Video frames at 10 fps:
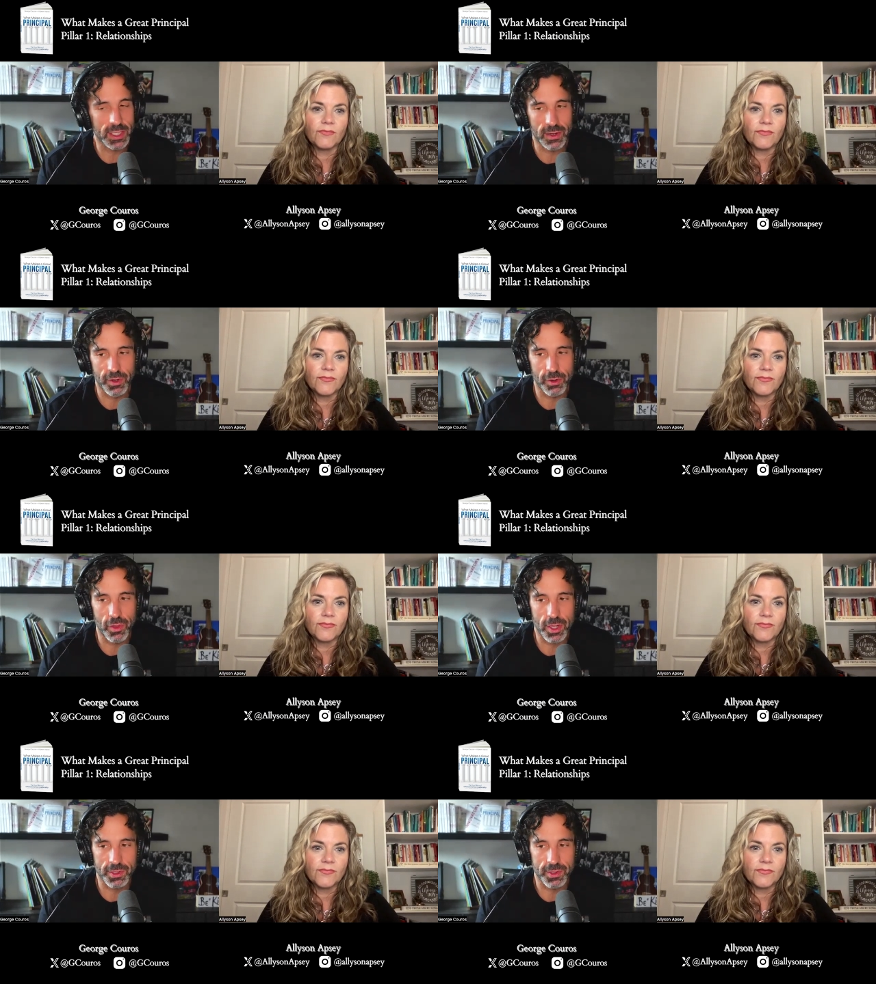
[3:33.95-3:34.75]
Speaker 1: of your
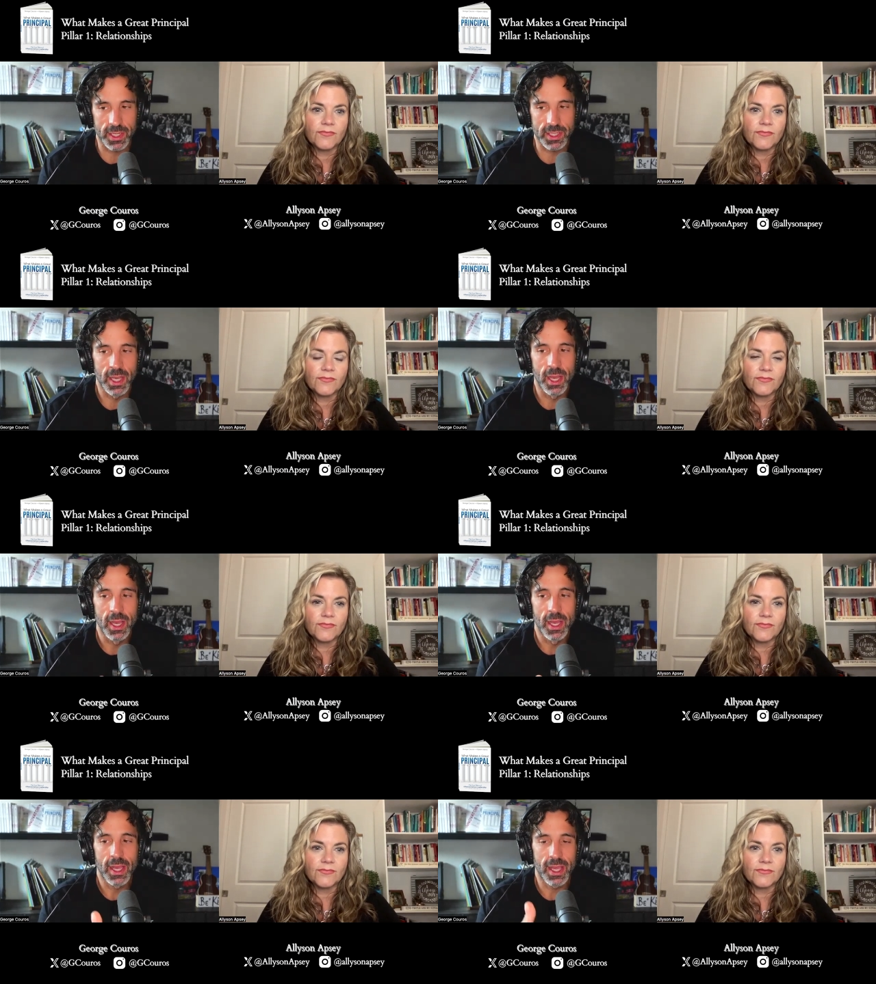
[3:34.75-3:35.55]
thoughts on this,
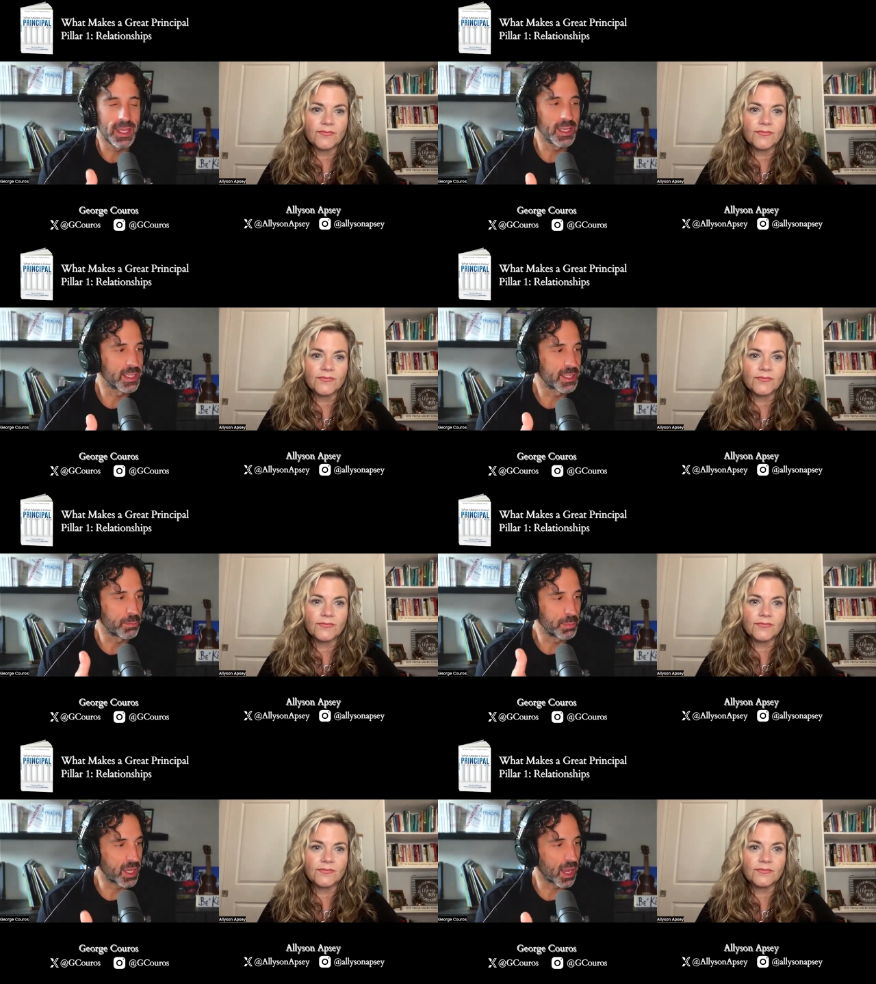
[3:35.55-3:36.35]
is
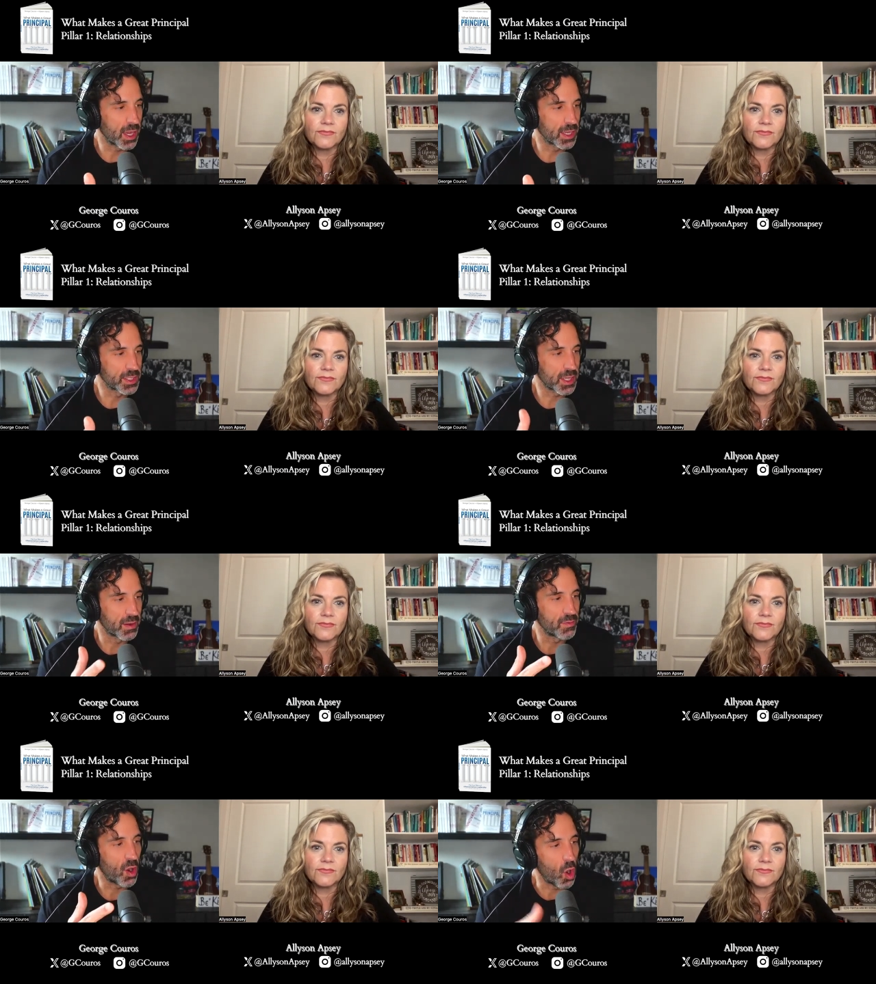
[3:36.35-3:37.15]
because
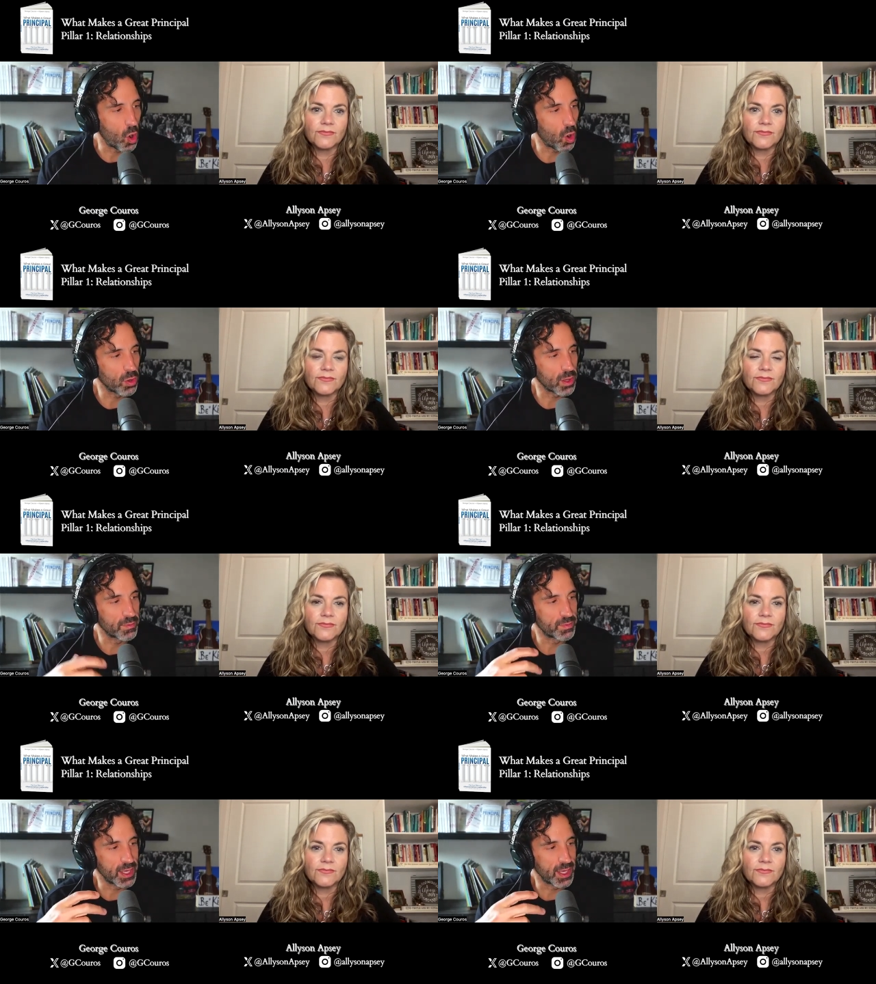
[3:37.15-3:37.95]
of all
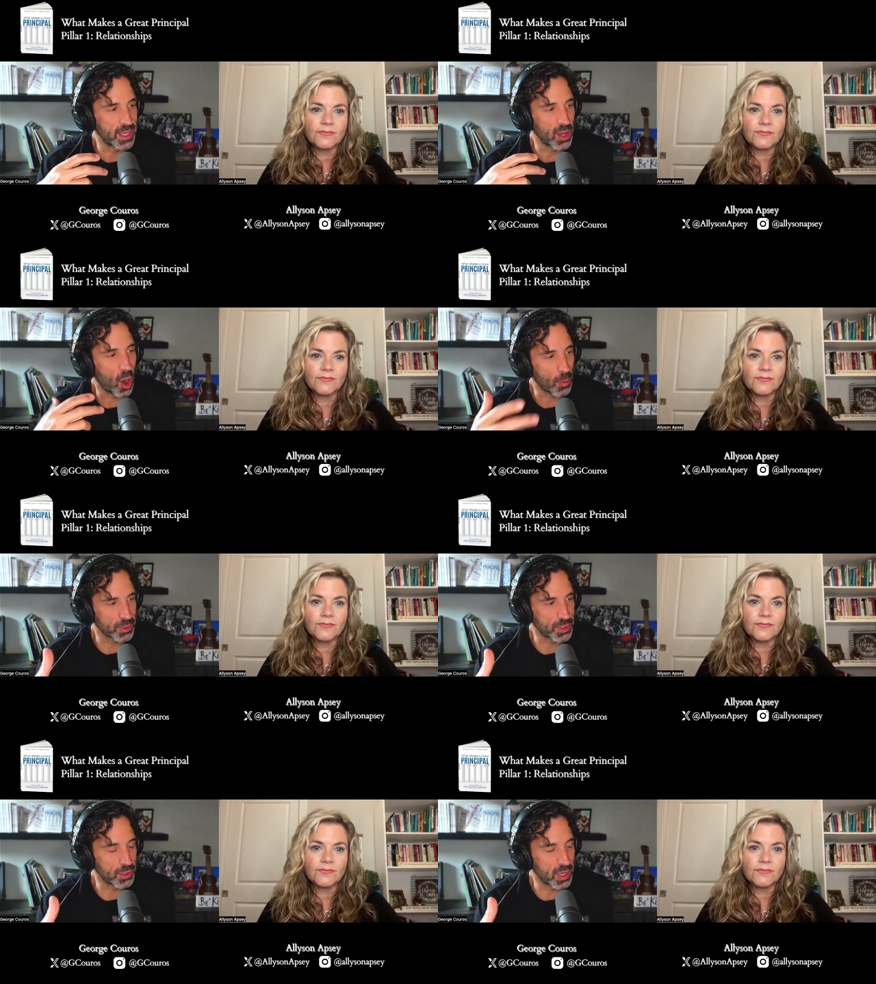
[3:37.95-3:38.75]
of the
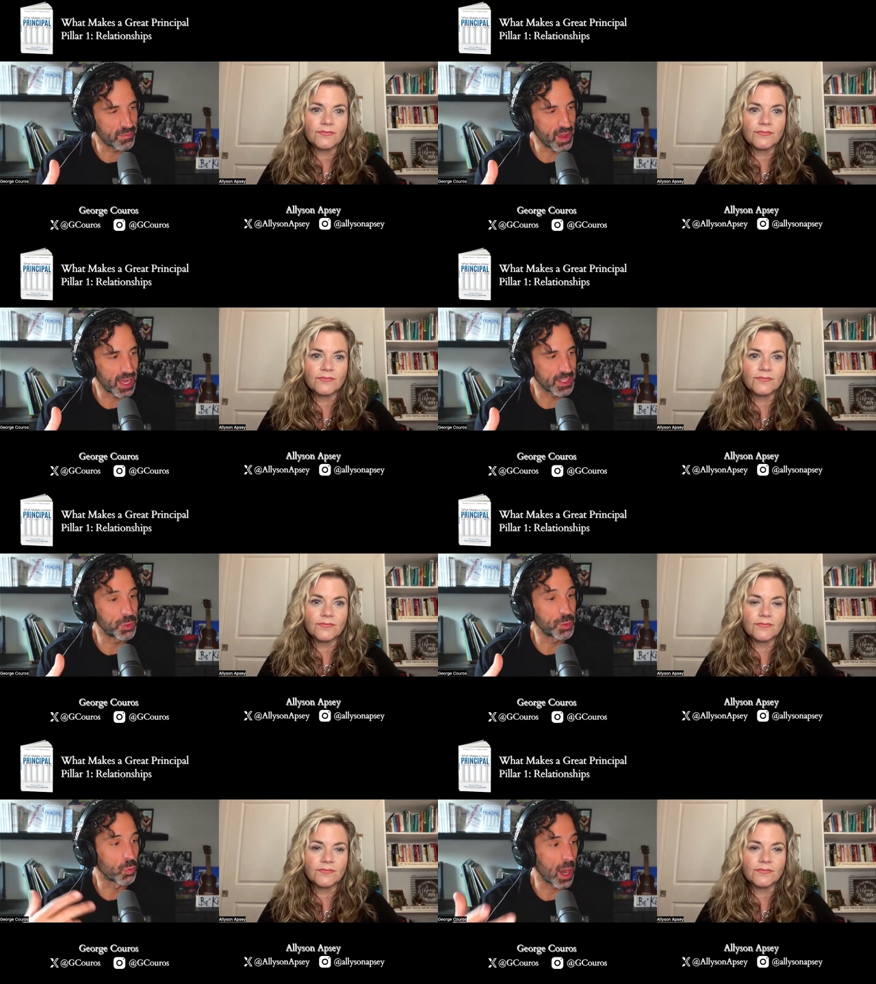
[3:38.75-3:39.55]
opportunity I've had
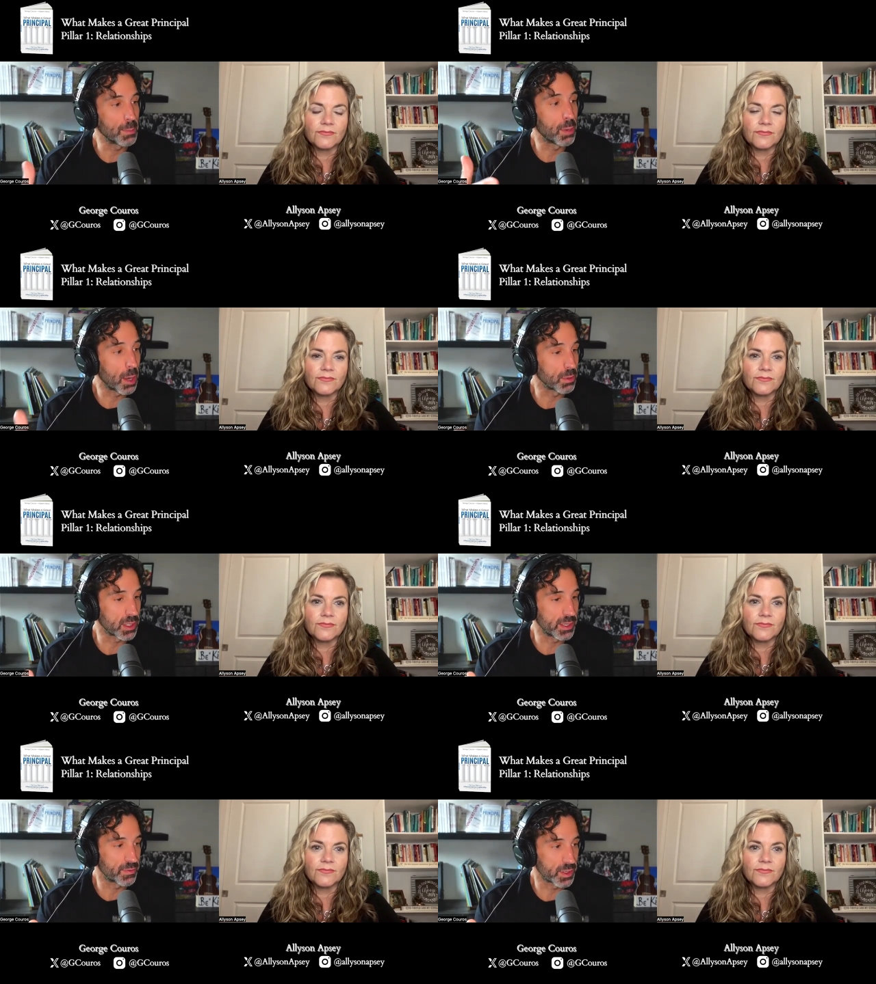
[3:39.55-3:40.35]
to write
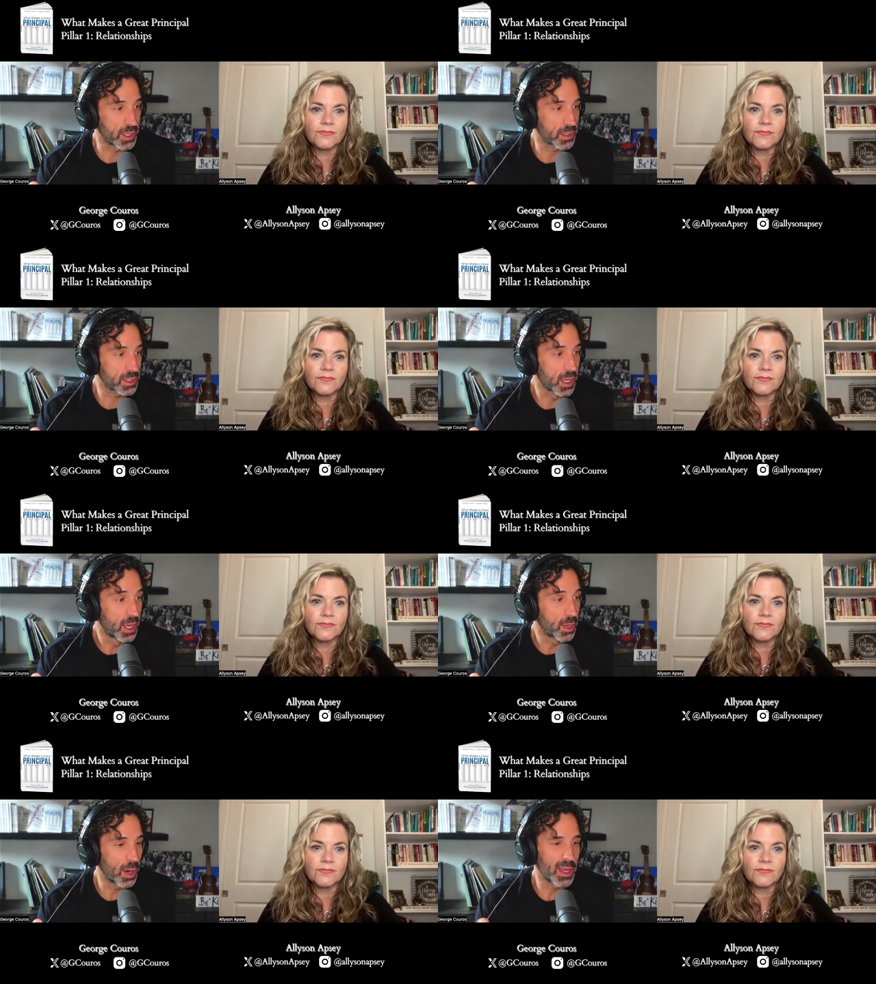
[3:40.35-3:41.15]
publicly for years,
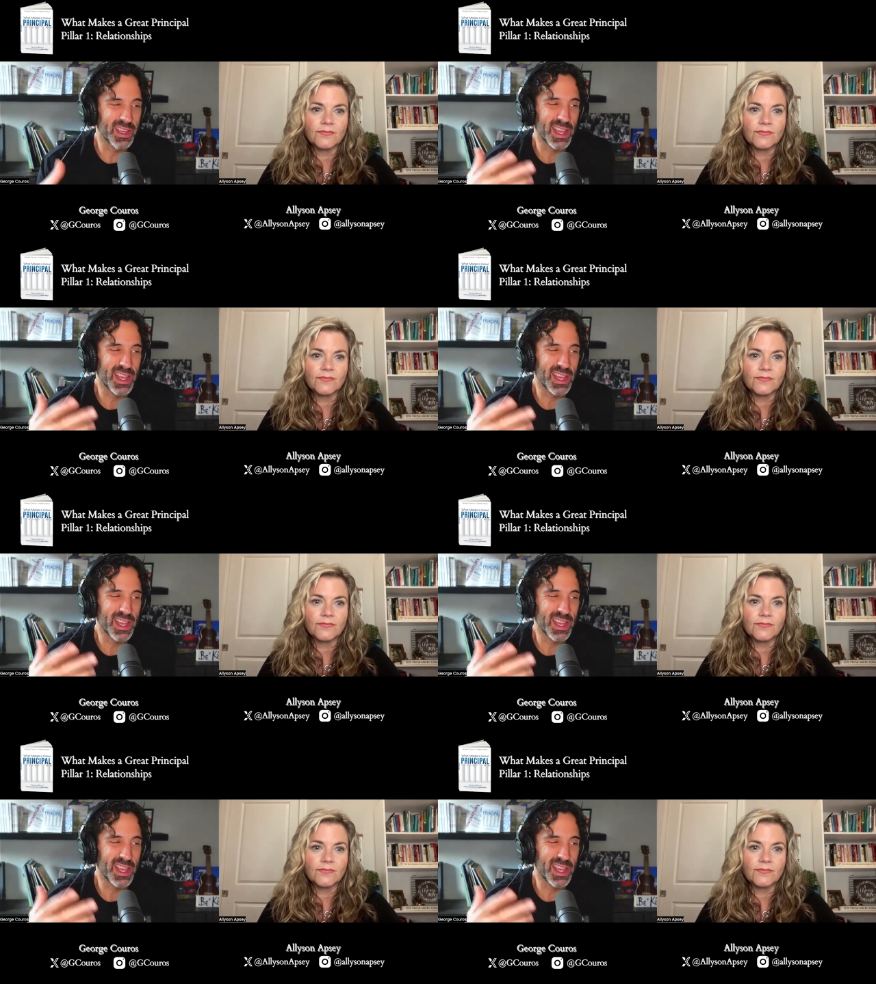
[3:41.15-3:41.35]
right?